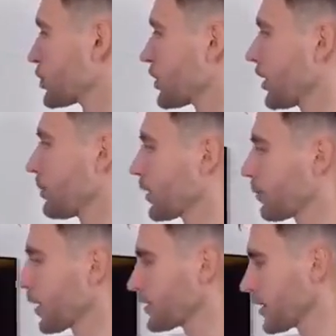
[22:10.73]
attaches
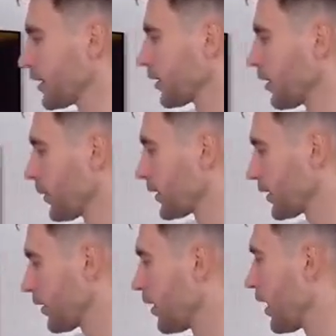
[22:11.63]
to the shoulder blade,
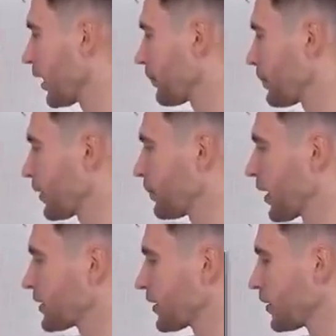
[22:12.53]
it attaches to the
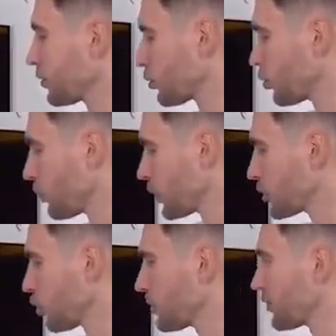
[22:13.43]
thoracic part of the
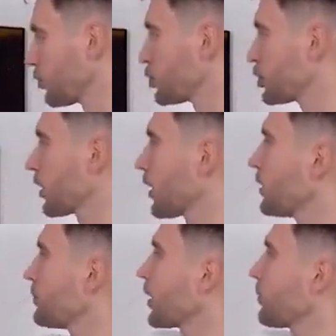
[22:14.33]
spine, and
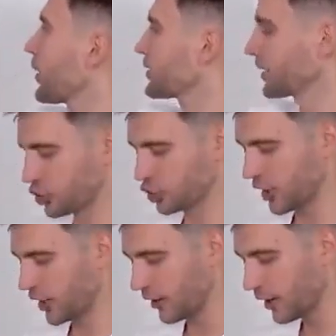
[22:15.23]
it also attaches
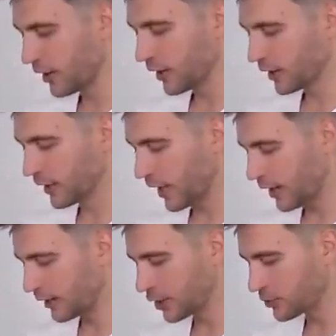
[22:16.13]
to the neck and even
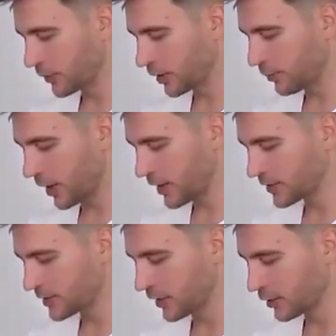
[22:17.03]
goes up to the
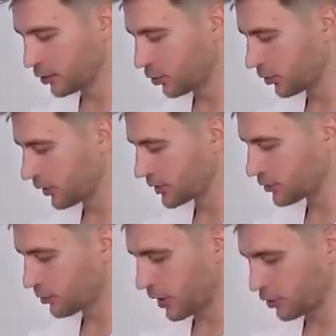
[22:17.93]
occiput. If
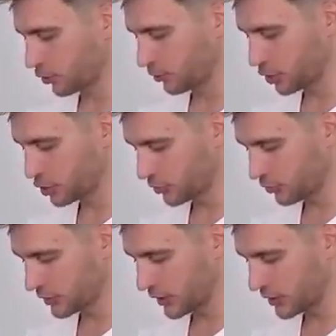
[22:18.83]
we remove this
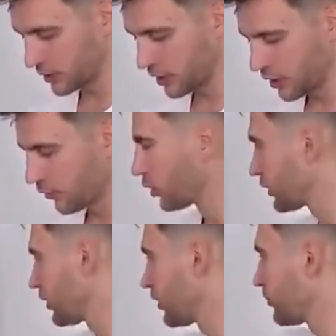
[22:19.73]
muscle, here it is, it
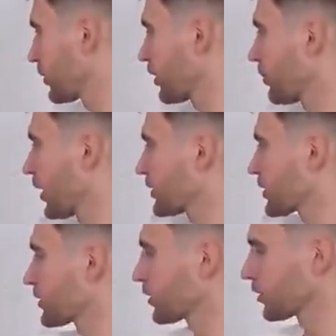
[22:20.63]
attaches to the occiput.